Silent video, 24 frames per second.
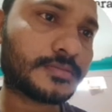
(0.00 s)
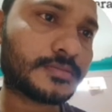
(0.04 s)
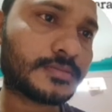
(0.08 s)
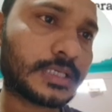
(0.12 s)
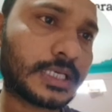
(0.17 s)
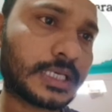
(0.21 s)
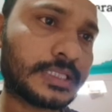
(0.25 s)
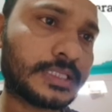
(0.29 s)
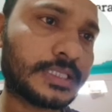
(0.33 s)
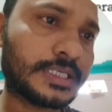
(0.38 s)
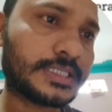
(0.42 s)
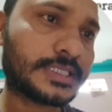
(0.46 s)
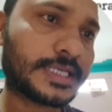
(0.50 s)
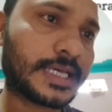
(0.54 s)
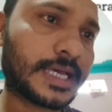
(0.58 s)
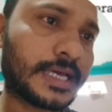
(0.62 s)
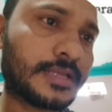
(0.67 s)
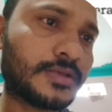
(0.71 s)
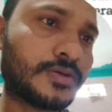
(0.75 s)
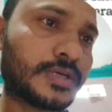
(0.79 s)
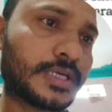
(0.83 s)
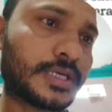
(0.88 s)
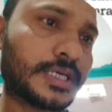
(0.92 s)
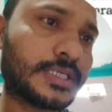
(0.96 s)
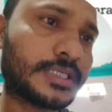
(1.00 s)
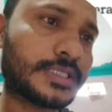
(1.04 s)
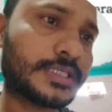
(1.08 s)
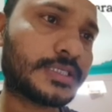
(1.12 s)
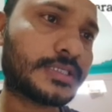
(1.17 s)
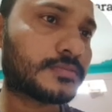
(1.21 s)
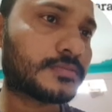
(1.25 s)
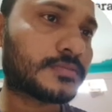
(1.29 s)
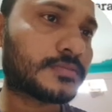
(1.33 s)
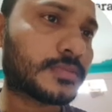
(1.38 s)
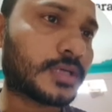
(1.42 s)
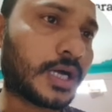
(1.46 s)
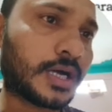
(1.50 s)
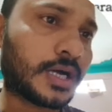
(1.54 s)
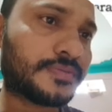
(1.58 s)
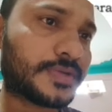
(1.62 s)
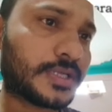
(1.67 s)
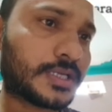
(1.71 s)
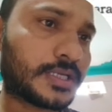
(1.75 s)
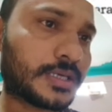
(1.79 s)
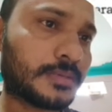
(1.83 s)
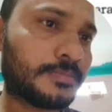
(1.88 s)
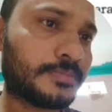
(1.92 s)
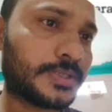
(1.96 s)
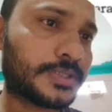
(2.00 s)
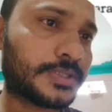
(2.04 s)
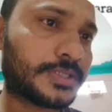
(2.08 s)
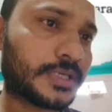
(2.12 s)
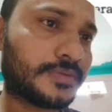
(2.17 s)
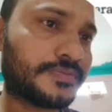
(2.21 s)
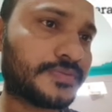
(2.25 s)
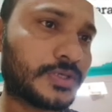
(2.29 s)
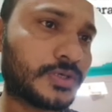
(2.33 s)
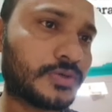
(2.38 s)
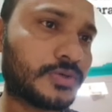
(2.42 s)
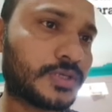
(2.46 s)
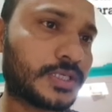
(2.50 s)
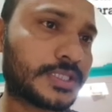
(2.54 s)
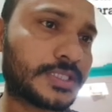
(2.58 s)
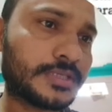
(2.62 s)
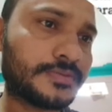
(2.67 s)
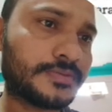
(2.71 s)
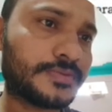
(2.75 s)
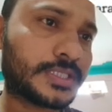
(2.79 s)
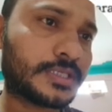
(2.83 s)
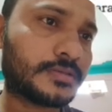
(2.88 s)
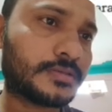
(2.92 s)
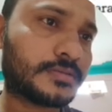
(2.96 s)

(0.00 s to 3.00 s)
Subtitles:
and this karyokinesis after completion of nucleus division,